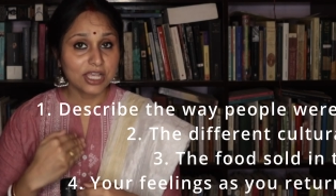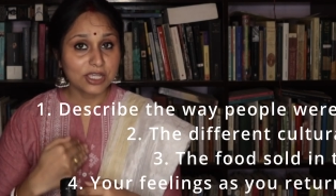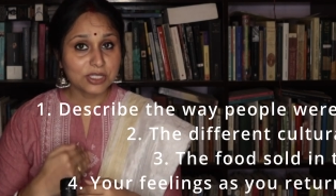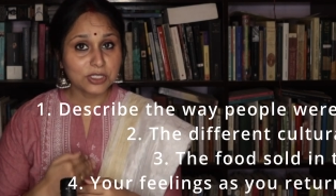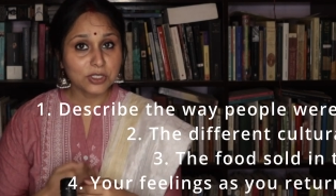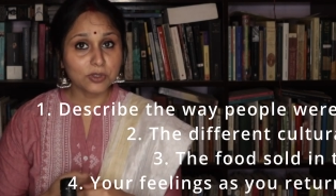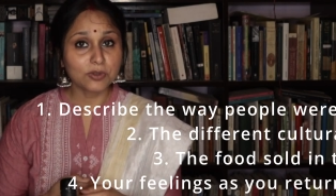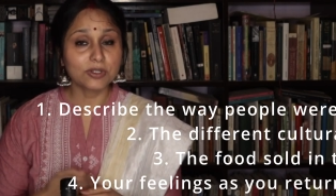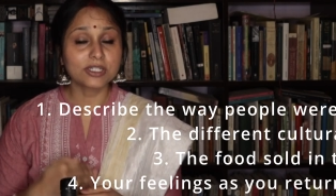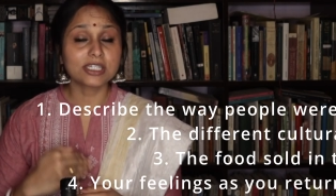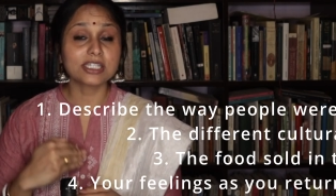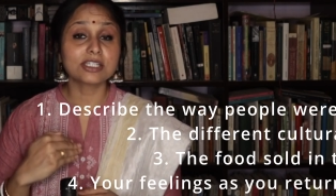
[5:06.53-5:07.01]

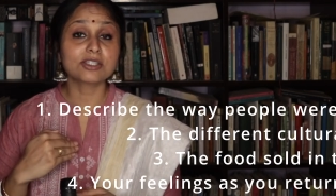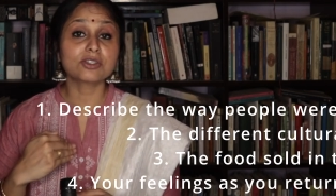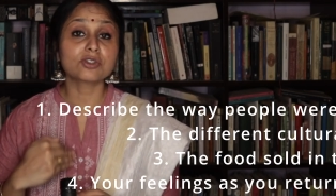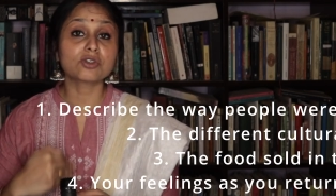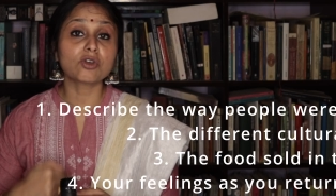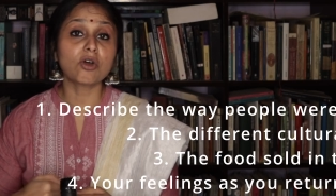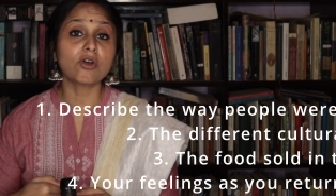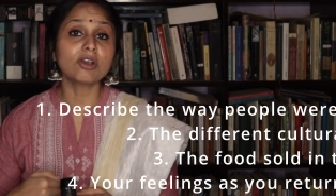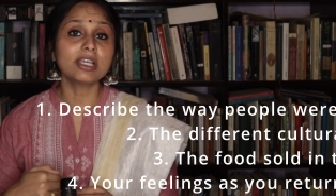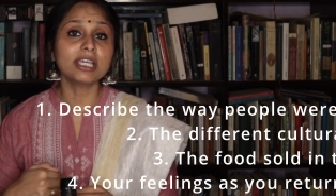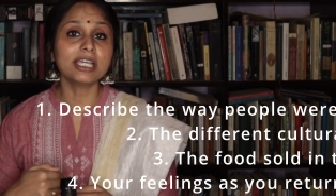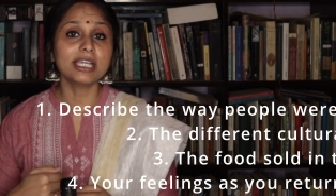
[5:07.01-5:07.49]
So it is
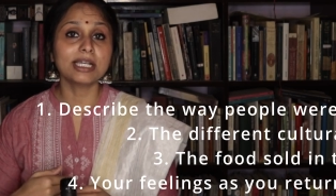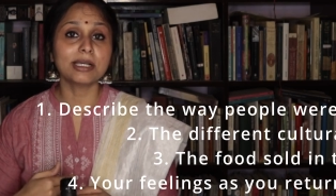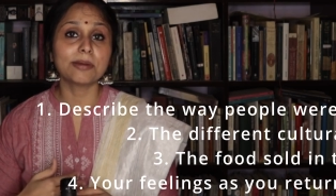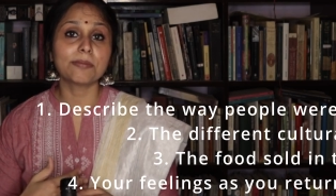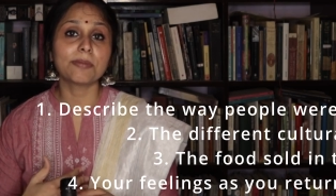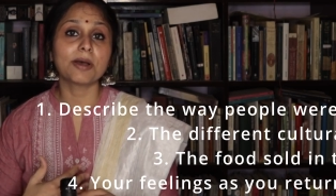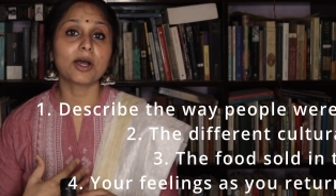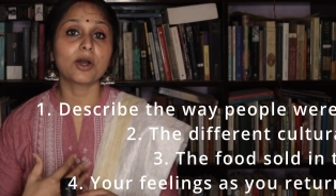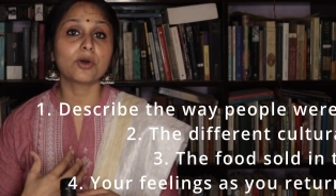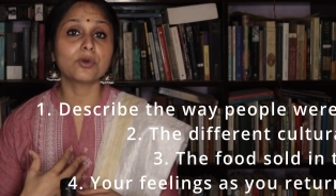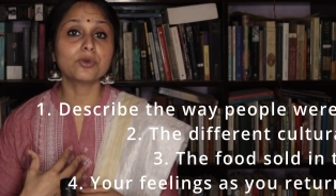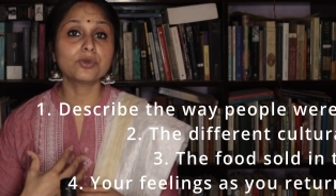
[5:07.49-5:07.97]
talking
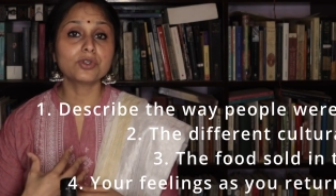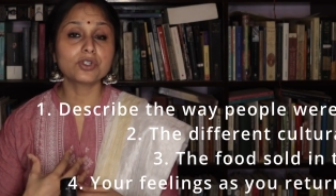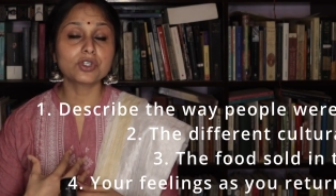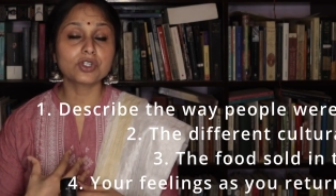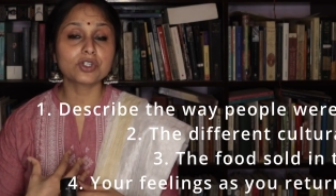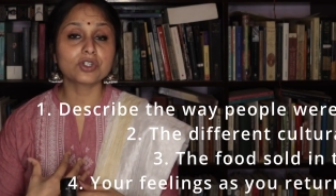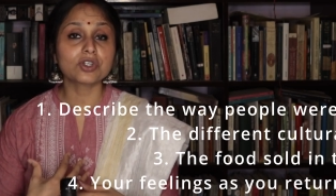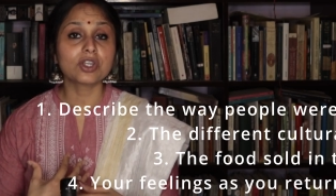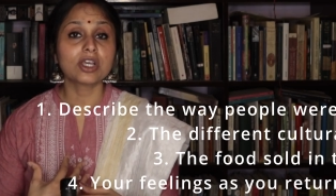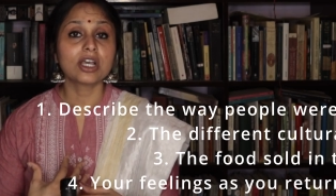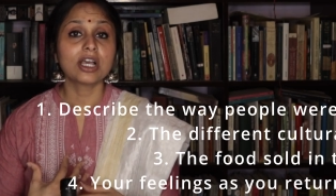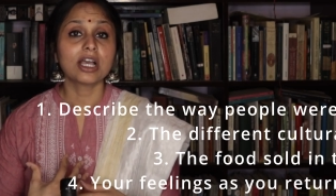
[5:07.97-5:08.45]

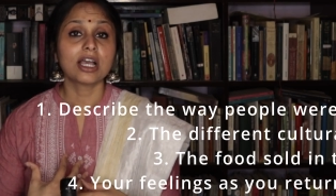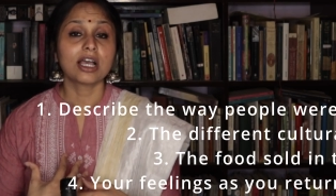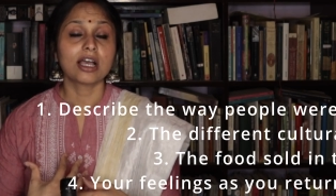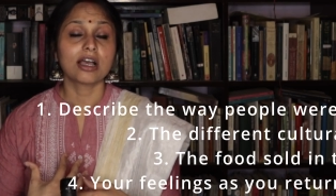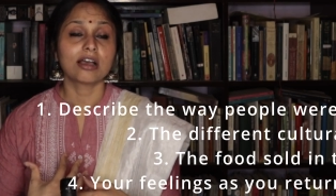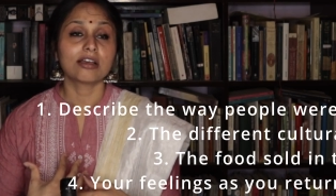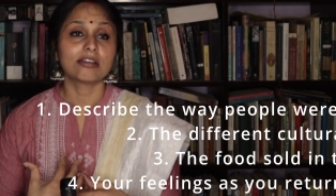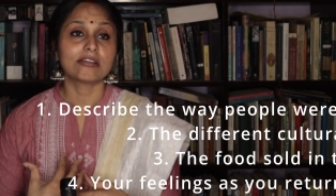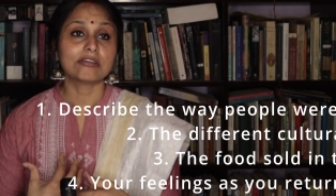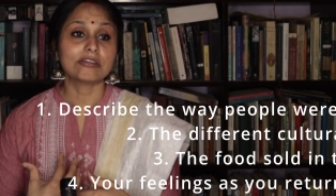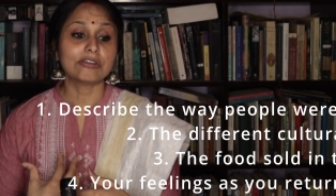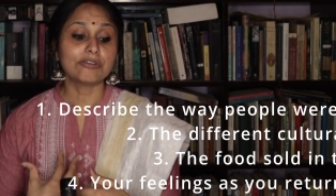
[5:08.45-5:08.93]
about
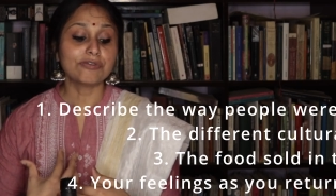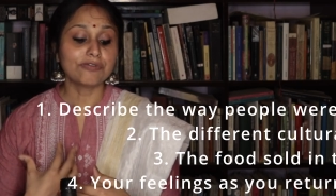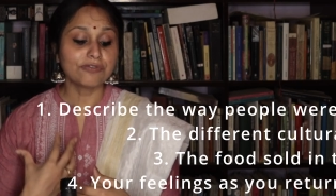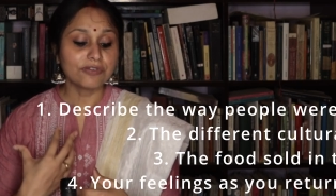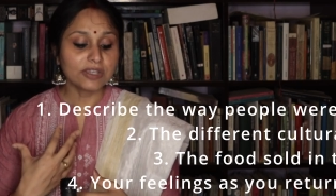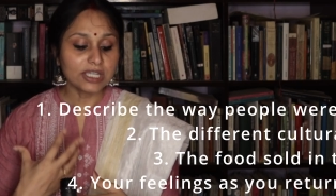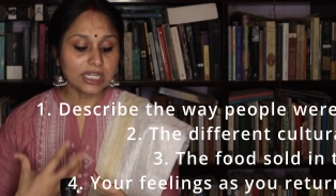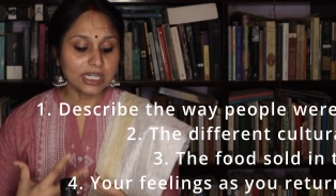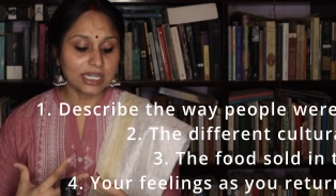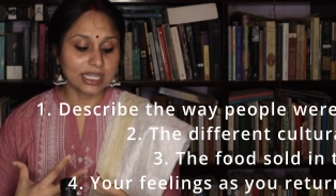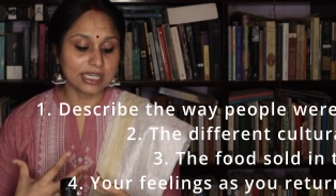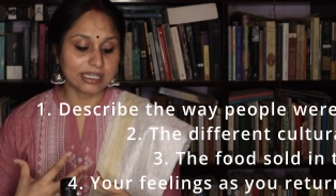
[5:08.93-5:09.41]
the
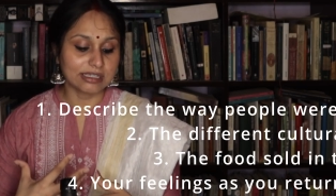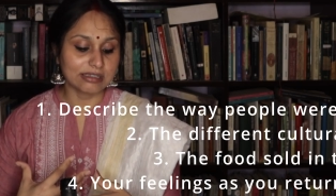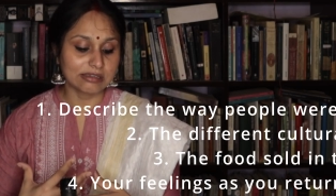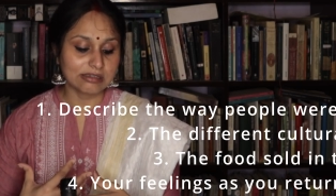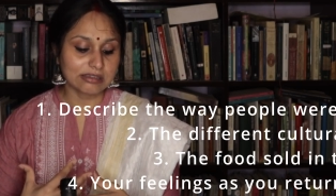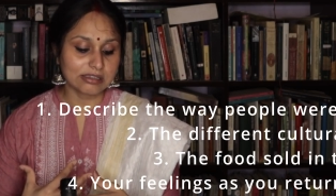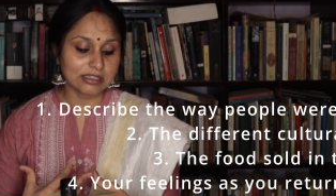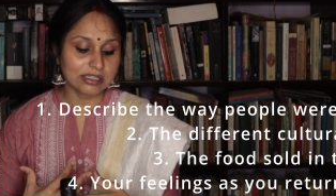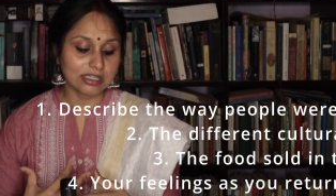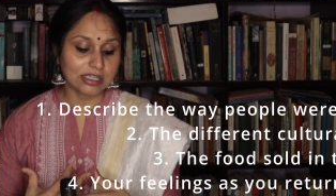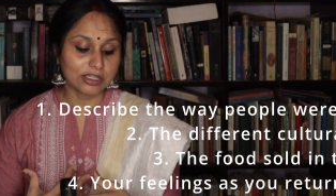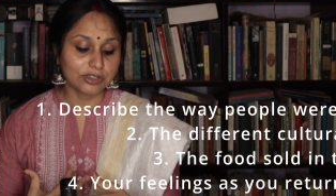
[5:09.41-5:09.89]

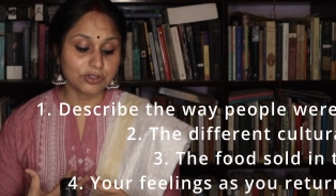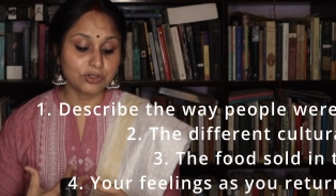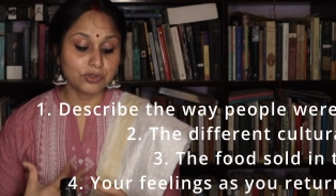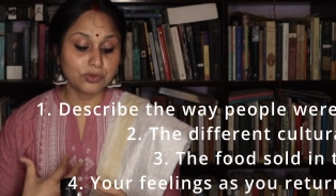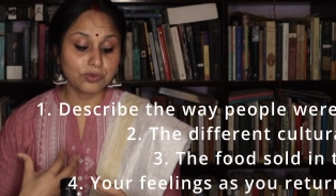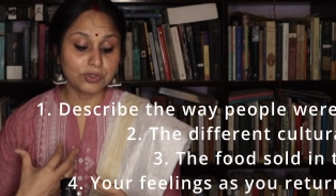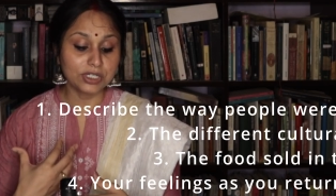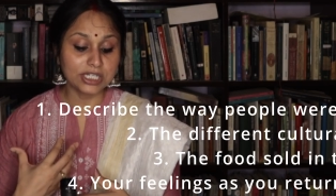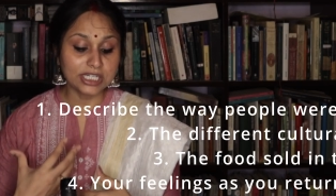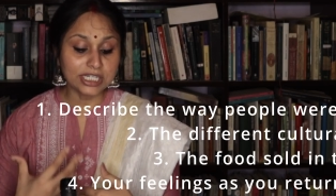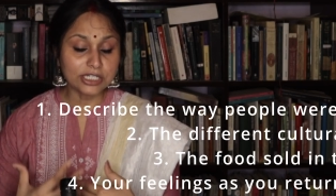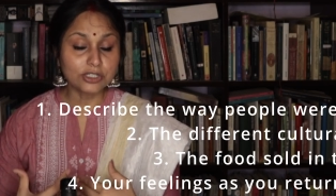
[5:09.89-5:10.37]
feelings.
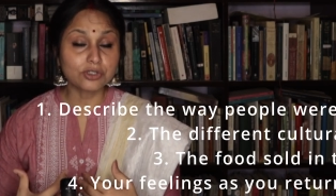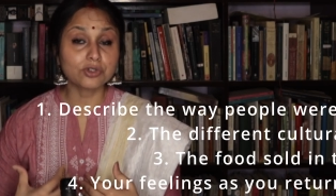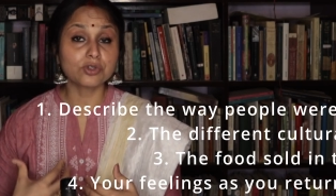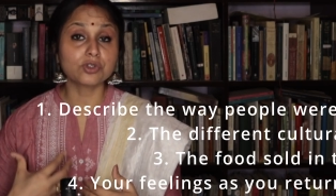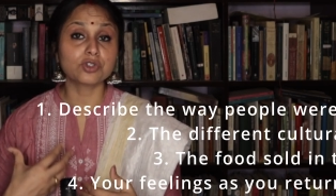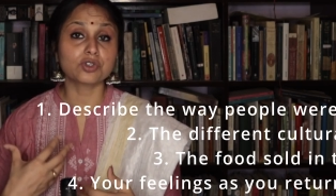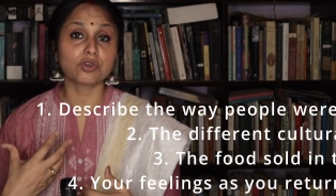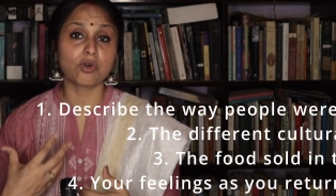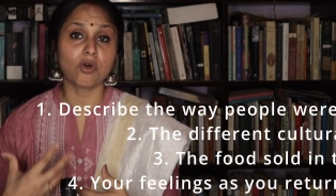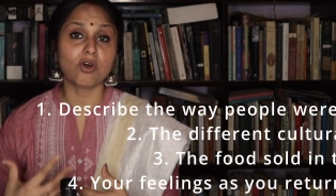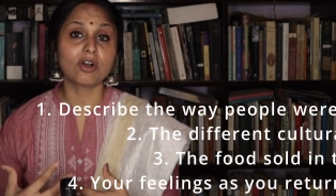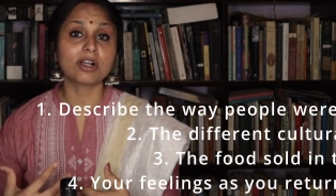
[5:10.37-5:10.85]
You need to
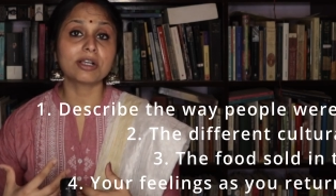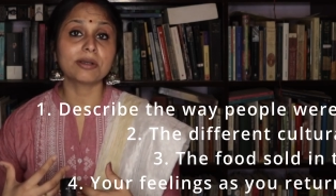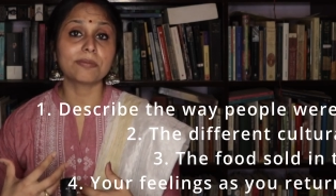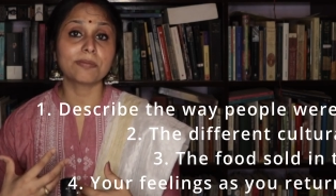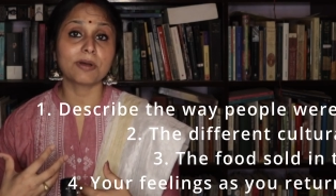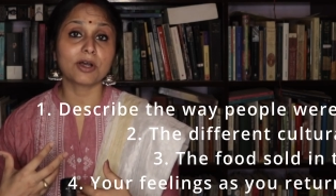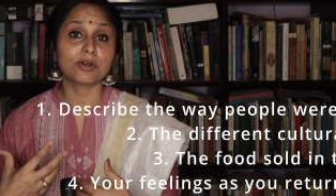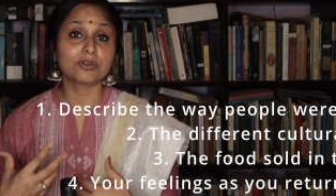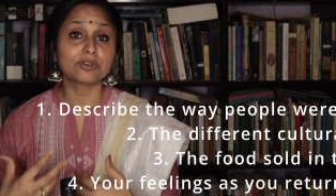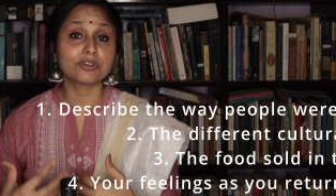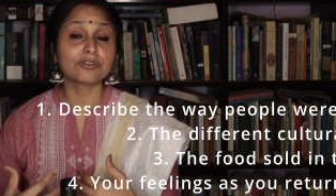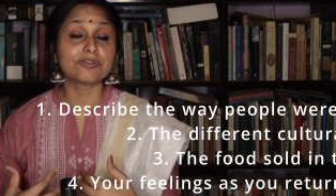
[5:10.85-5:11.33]
talk
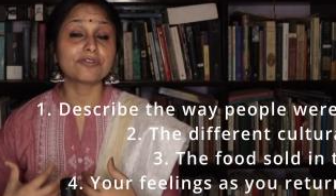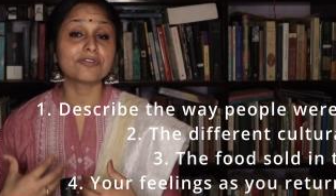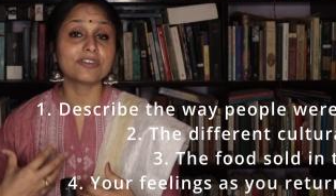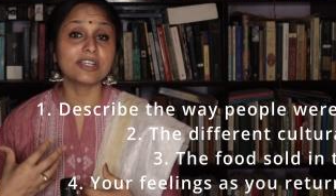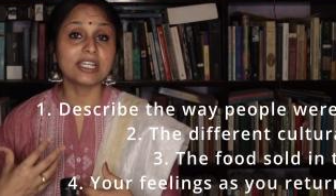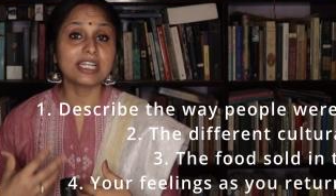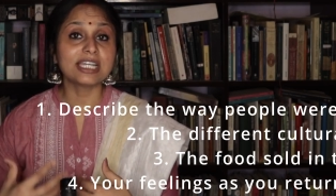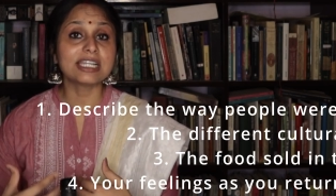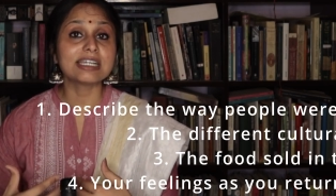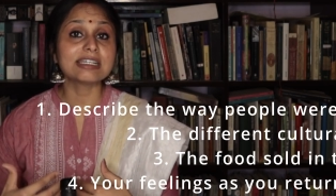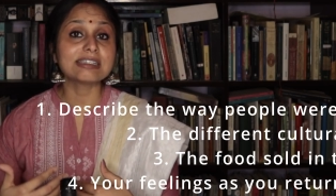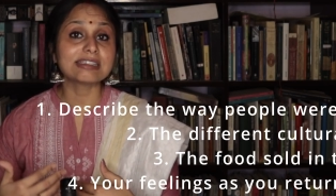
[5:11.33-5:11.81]
about the
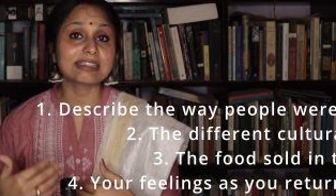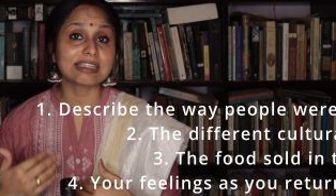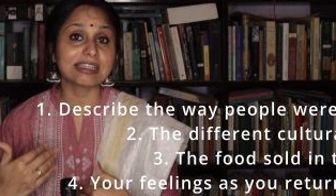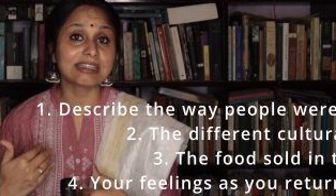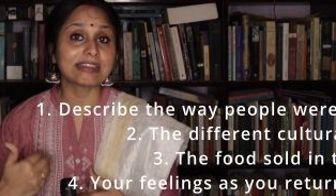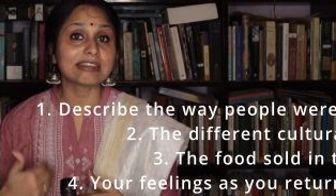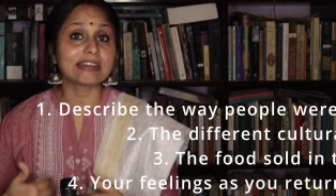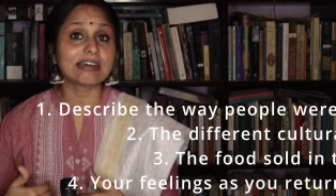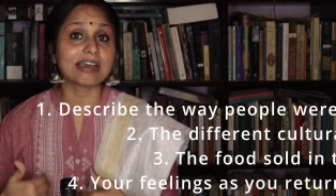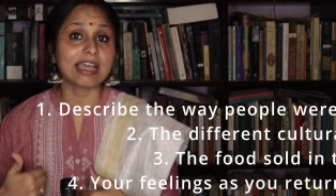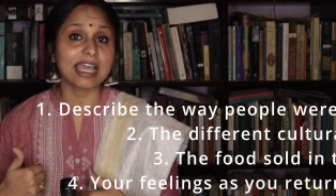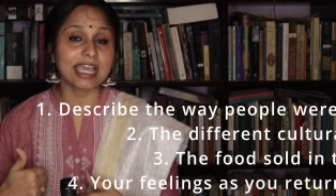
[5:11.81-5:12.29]
feelings
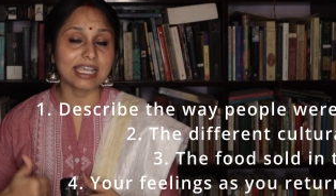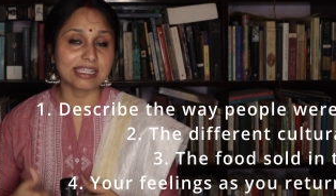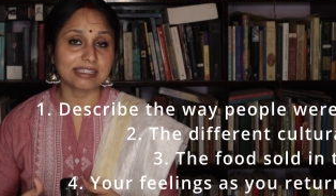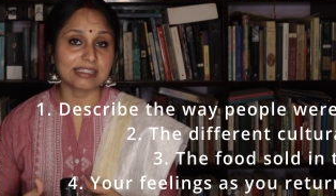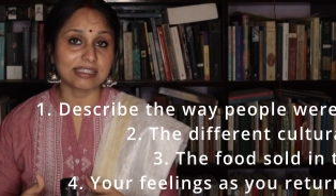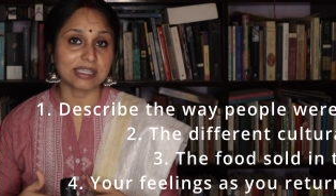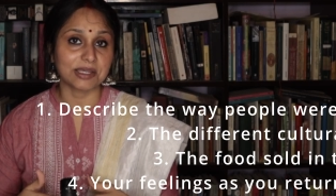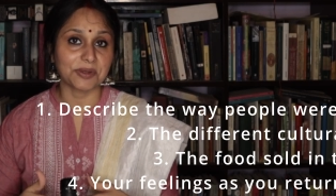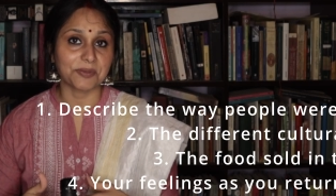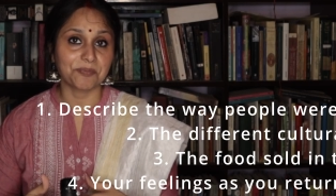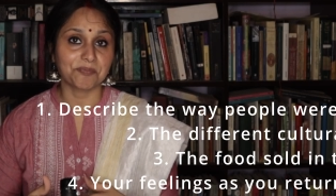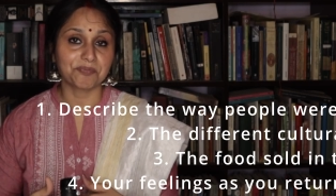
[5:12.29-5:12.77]
in the
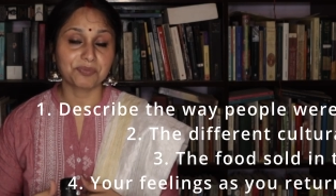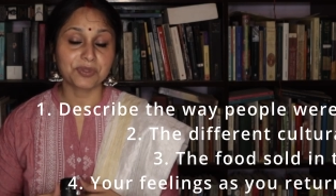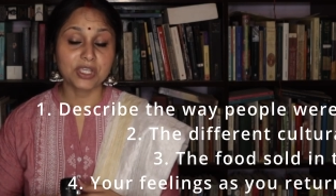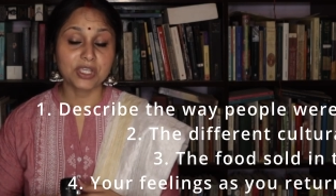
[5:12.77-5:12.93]
essay.